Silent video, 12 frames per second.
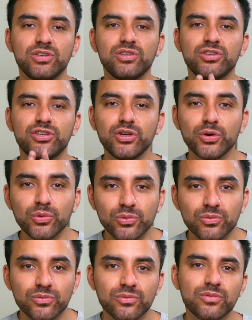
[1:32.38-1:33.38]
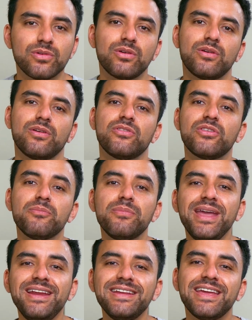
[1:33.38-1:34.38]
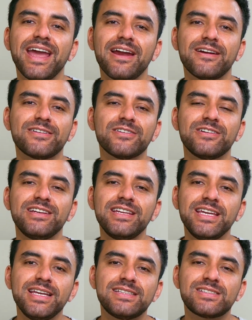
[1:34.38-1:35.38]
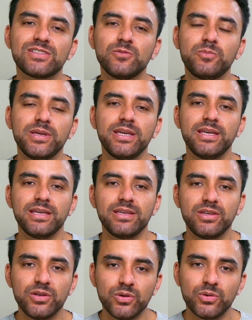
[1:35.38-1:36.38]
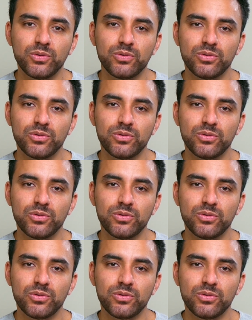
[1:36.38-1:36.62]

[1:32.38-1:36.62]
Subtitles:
You! The main character needs to be you.